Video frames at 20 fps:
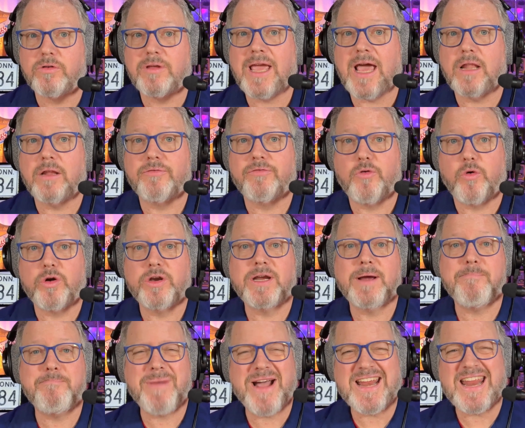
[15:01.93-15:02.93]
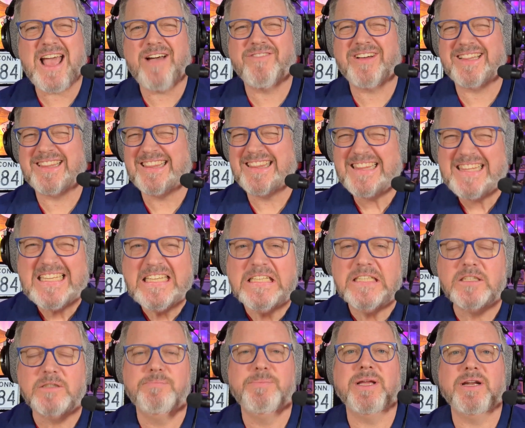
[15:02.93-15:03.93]
California might have a
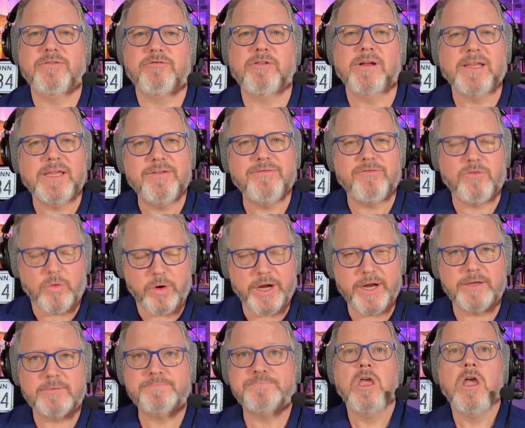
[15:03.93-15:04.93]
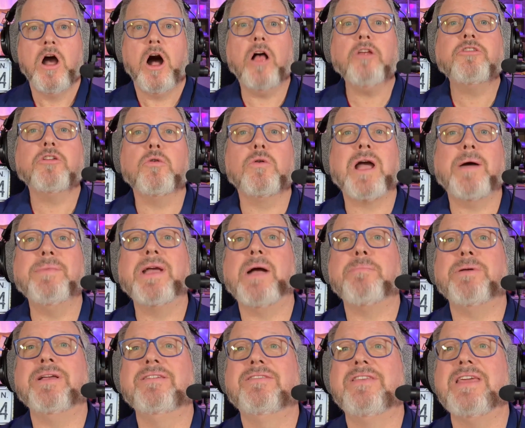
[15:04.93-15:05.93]
little bit of relief for you. Also coming
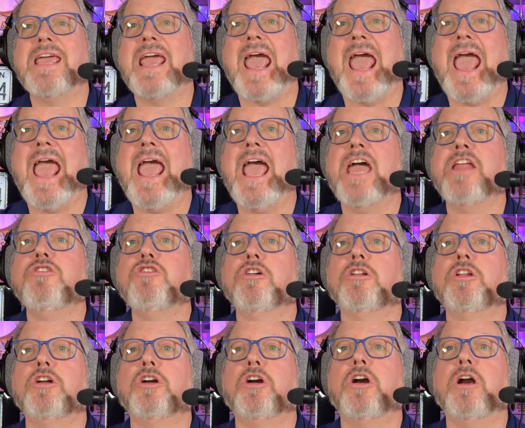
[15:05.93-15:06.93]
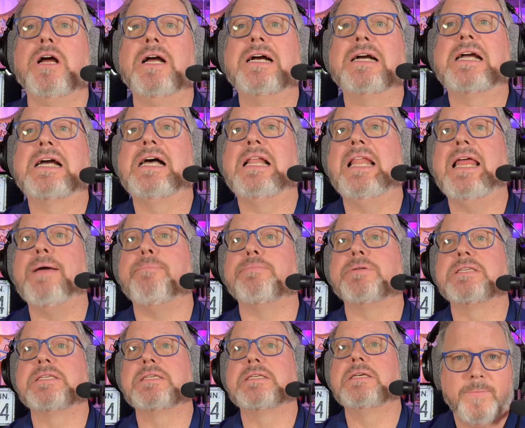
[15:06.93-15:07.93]
up is the annular
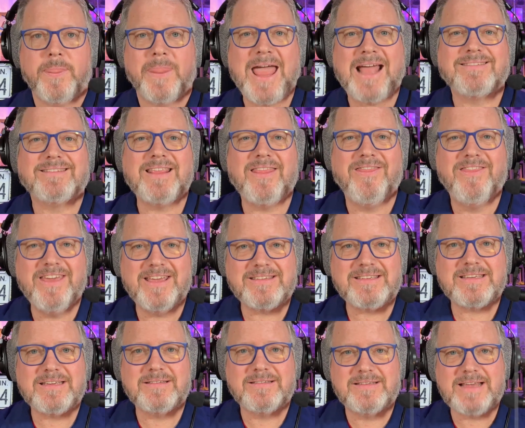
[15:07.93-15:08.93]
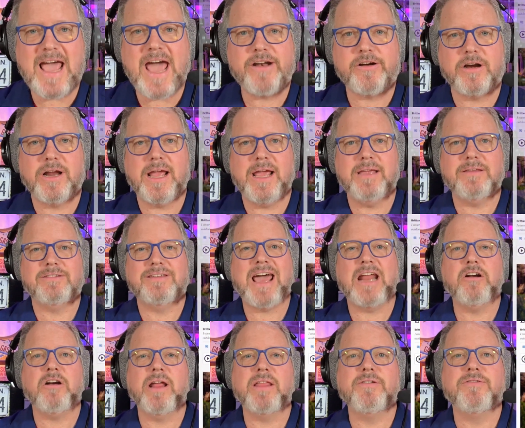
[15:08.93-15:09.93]
eclipse. That's this Saturday,
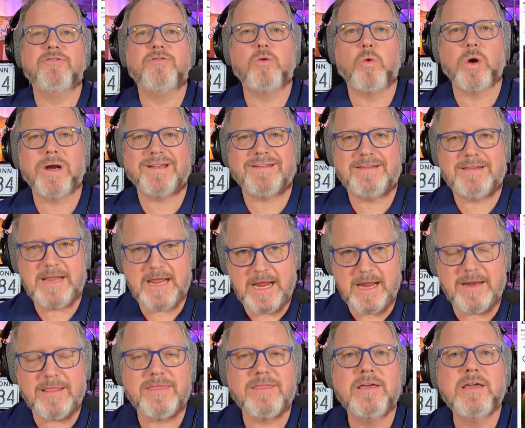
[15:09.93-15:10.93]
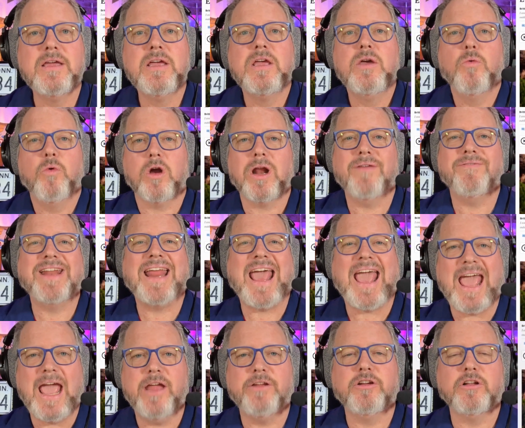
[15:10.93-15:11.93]
Saturday the 14th. We're going to have an
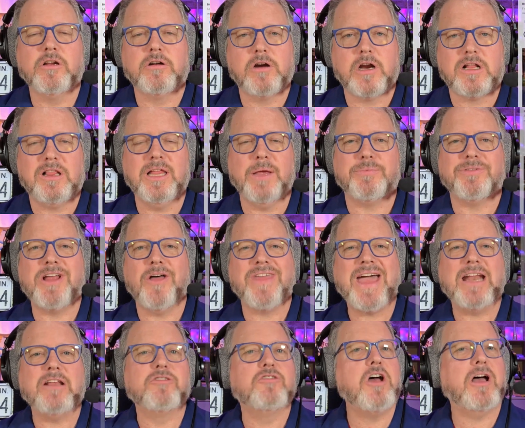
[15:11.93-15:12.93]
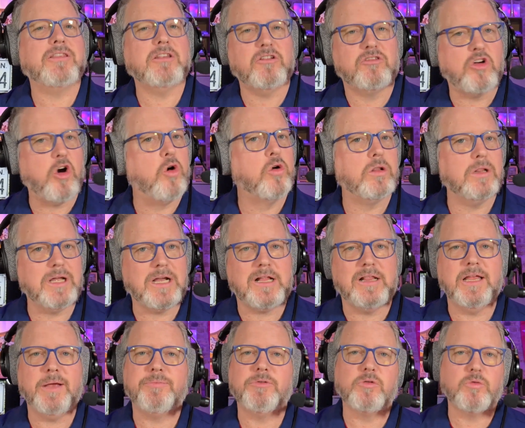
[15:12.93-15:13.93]
annular eclipse. Now, that is not the total
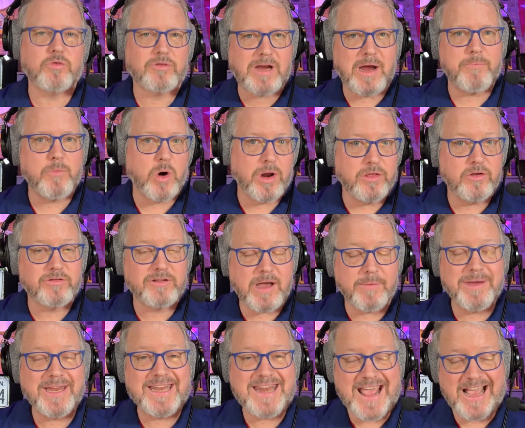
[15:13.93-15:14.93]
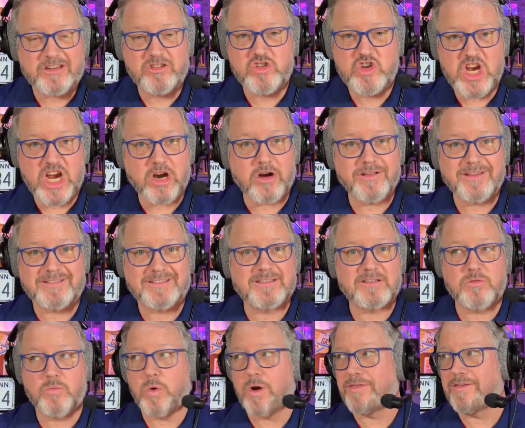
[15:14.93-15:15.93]
eclipse. There's one of those coming next year. This
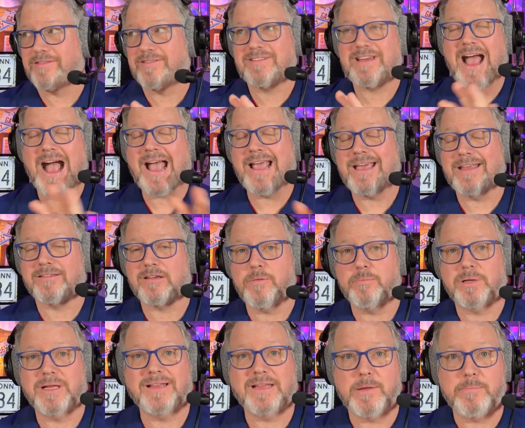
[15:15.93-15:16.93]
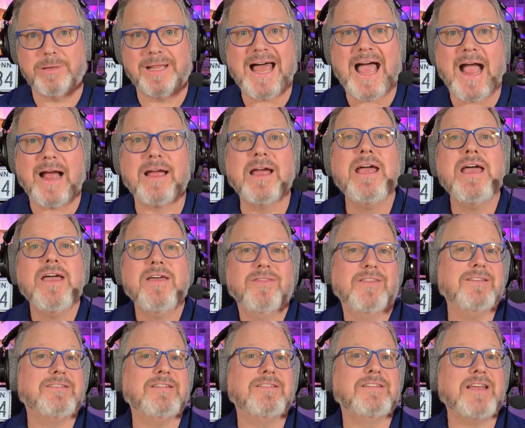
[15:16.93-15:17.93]
isn't where the sky gets completely black.
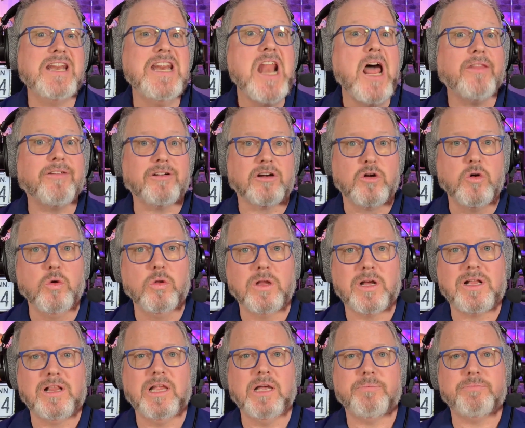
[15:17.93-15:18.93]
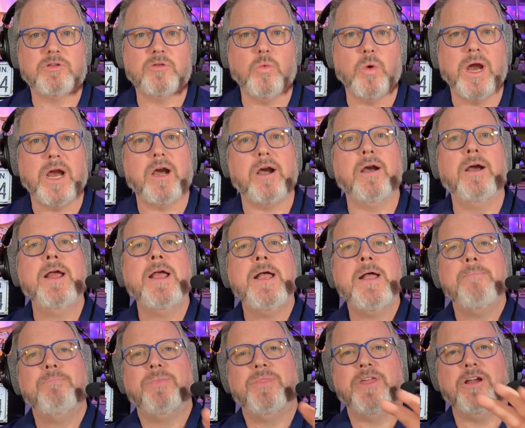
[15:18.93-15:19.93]
This is another cool eclipse where
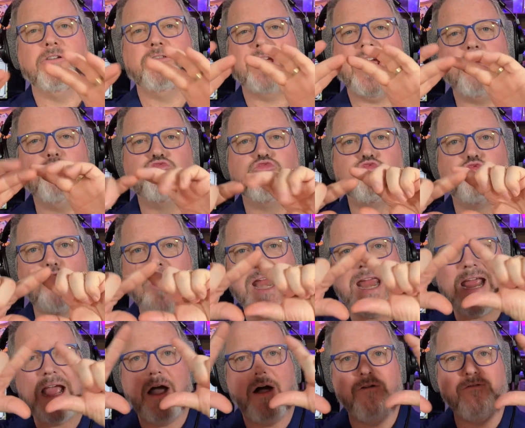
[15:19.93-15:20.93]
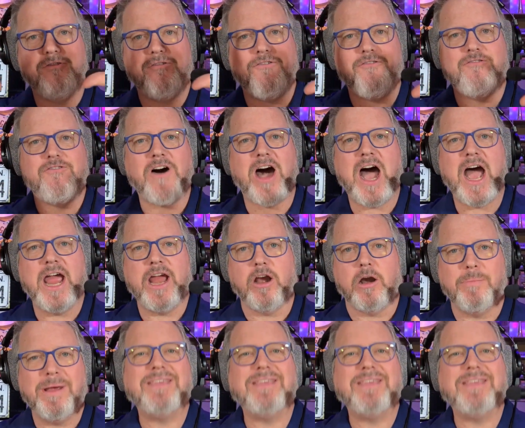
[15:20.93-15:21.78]
there's a ring of fire.